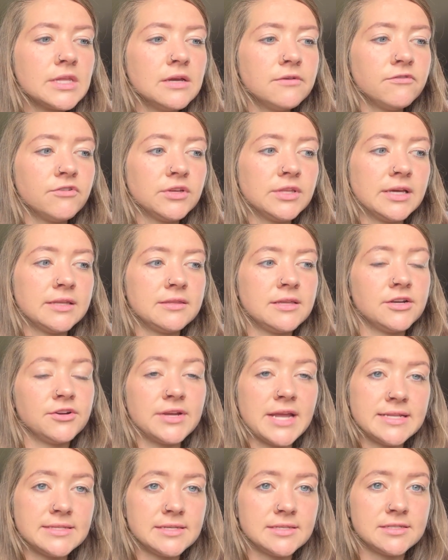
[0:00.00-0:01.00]
for like the
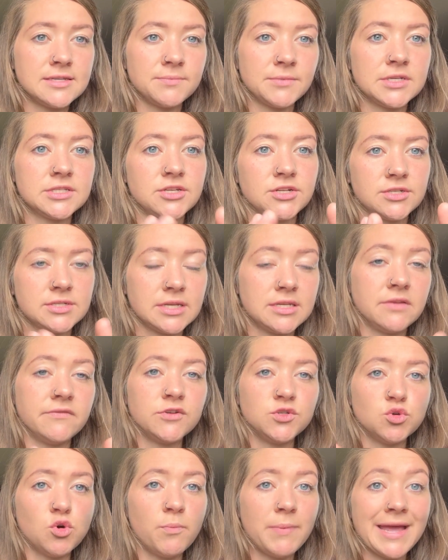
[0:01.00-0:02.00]
inner gate system, because there's
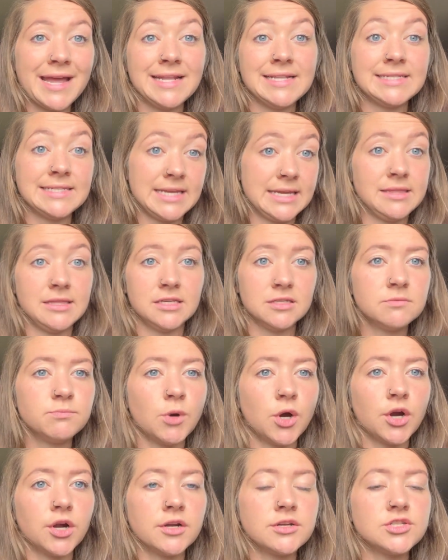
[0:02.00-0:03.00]
individual pens in this
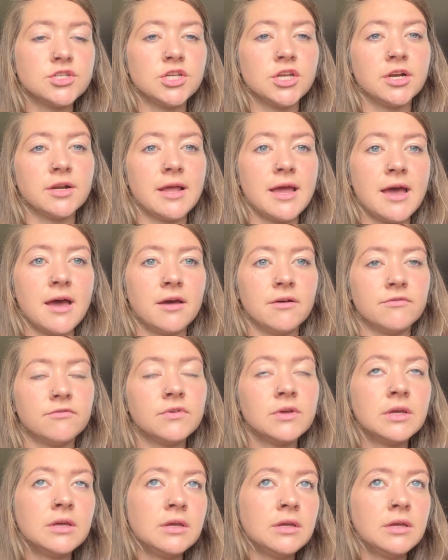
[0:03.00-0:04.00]
barn, so you're gonna have,
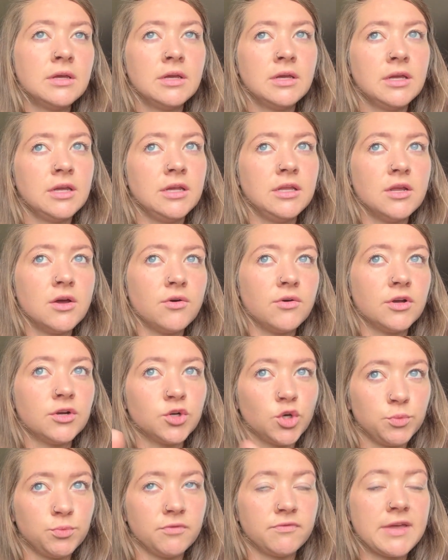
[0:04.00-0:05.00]
you know, a
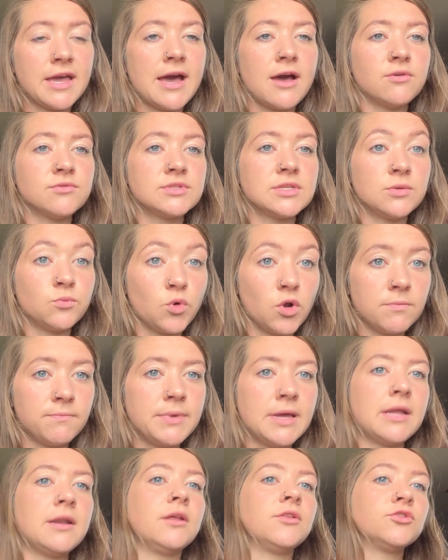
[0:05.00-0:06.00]
group of cows in one
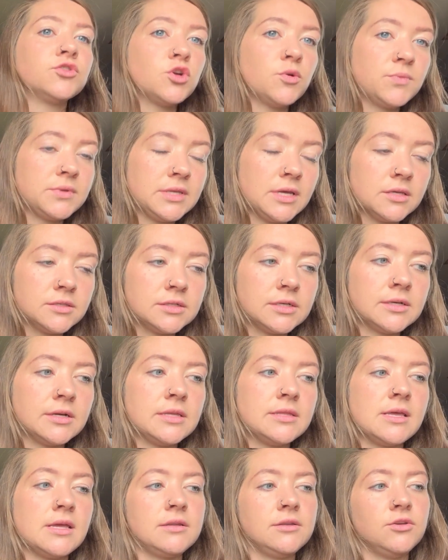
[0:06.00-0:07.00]
pen, another group in the other,
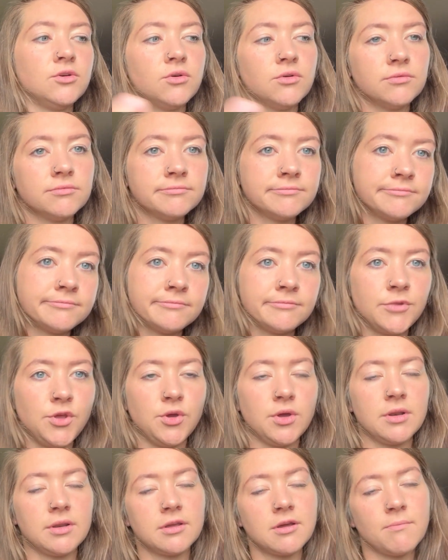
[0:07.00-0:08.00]
and then you'll
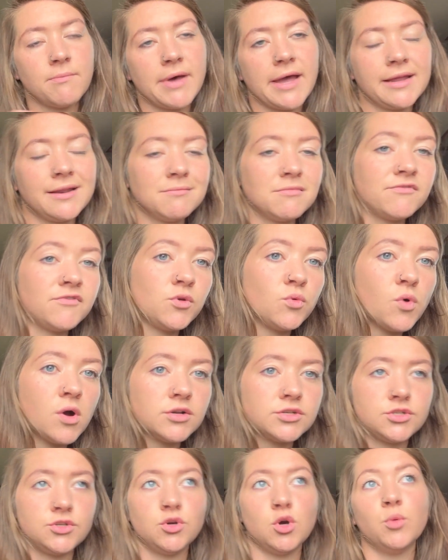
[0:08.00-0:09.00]
you can combine them if you
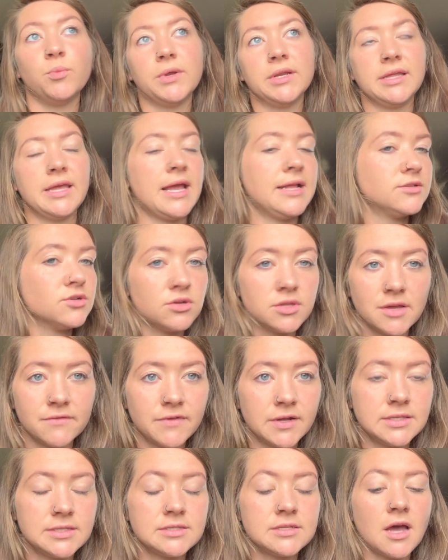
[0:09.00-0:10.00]
want to, open gates, all
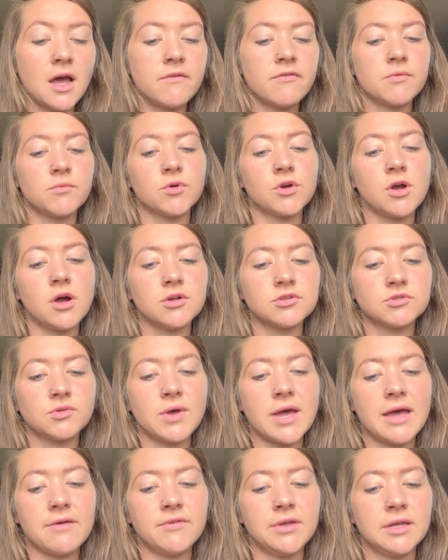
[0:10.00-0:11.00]
that fun stuff. And we're also
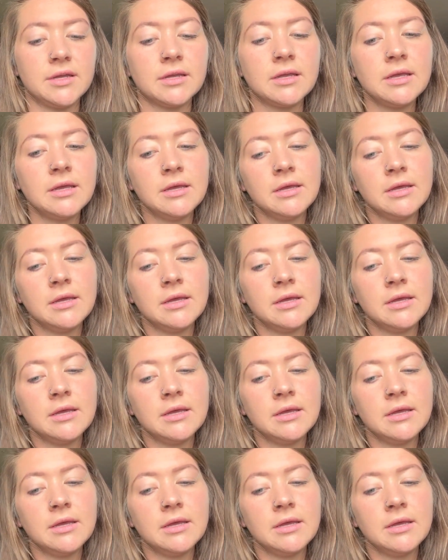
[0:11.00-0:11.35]
having